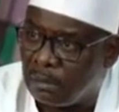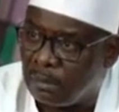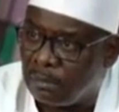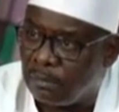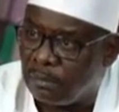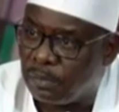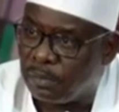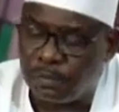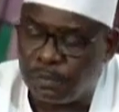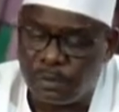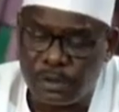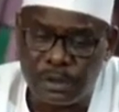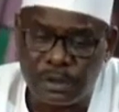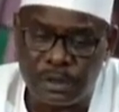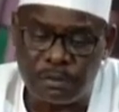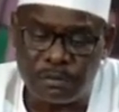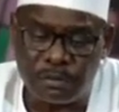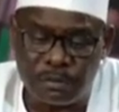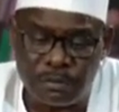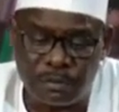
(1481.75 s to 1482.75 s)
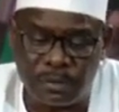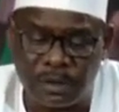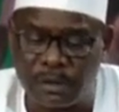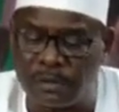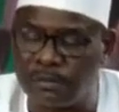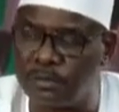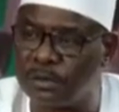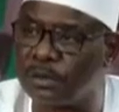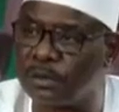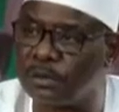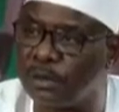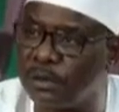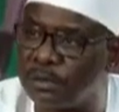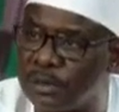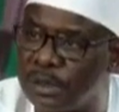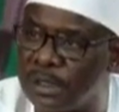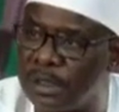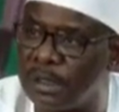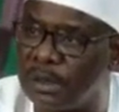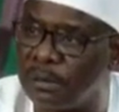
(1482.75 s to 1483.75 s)
Before the removal of the
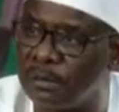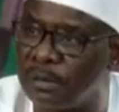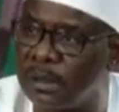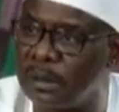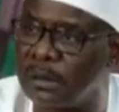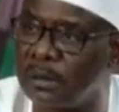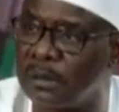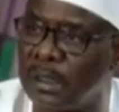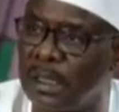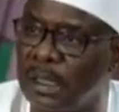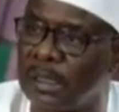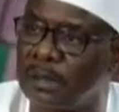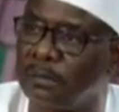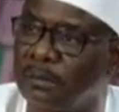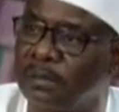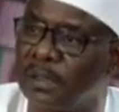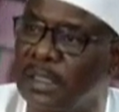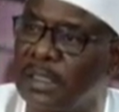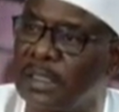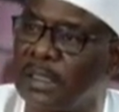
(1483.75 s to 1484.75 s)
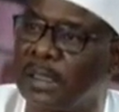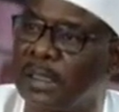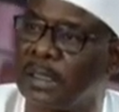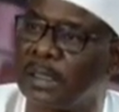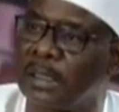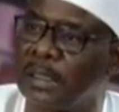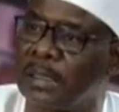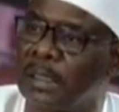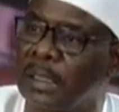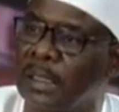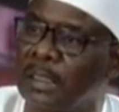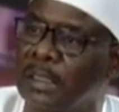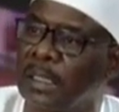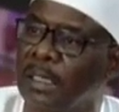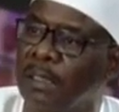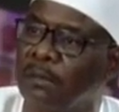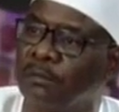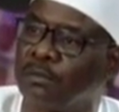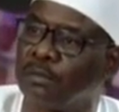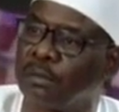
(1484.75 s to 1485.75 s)
subsidy, what they are facing is that they
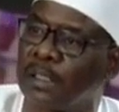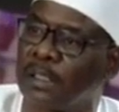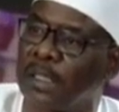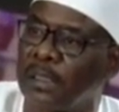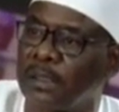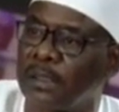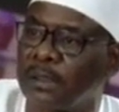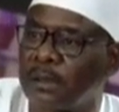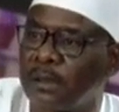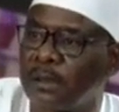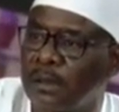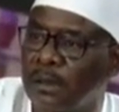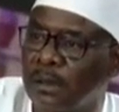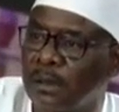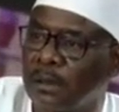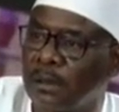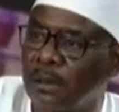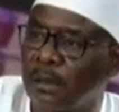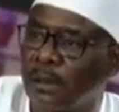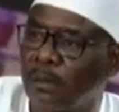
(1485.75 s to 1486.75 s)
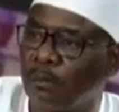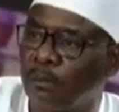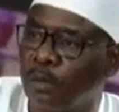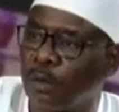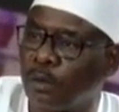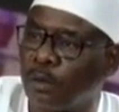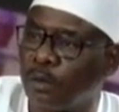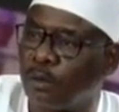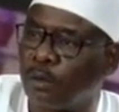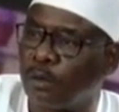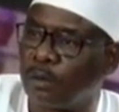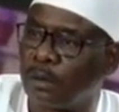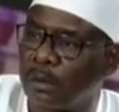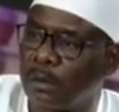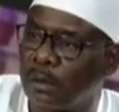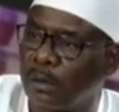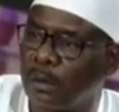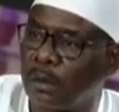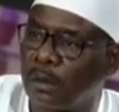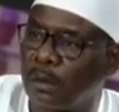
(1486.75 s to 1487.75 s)
have to get borrow
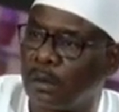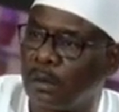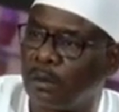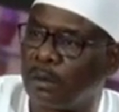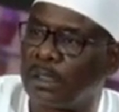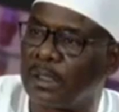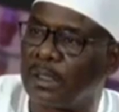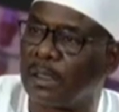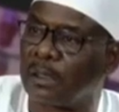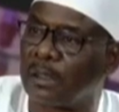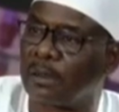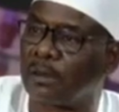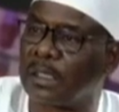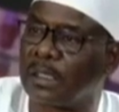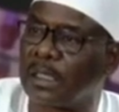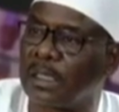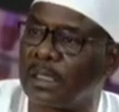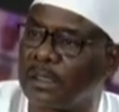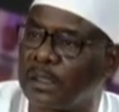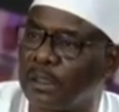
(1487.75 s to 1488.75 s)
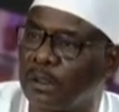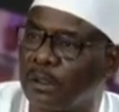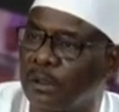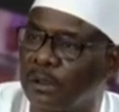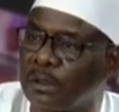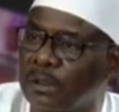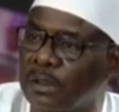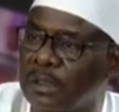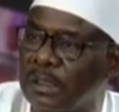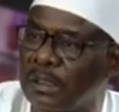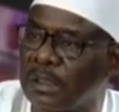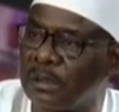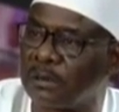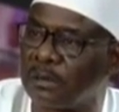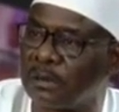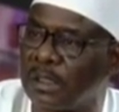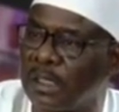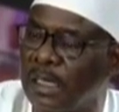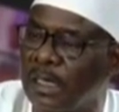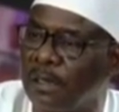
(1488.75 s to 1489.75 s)
mm. or they are running at a loss.
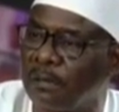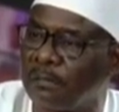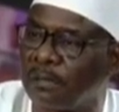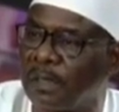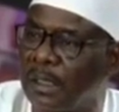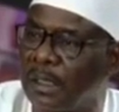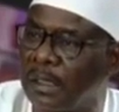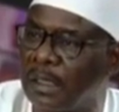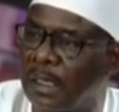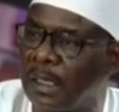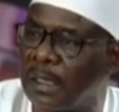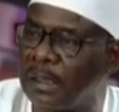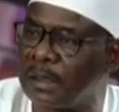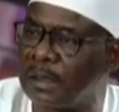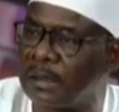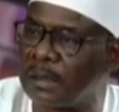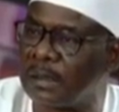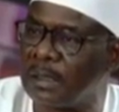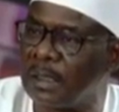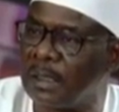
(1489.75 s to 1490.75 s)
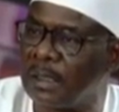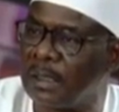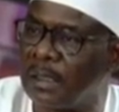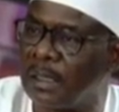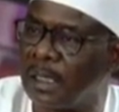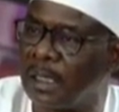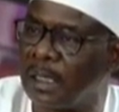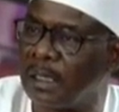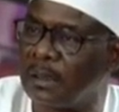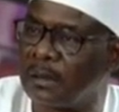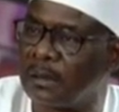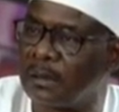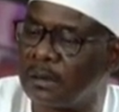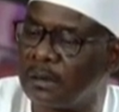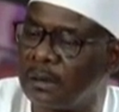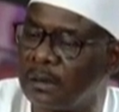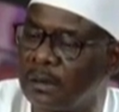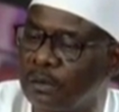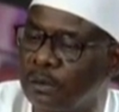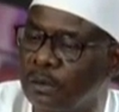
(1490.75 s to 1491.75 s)
So they have, and there's, and
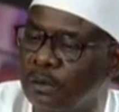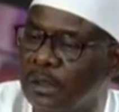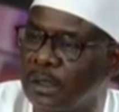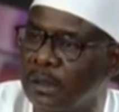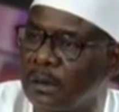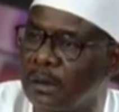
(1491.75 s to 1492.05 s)
so, so basically, they,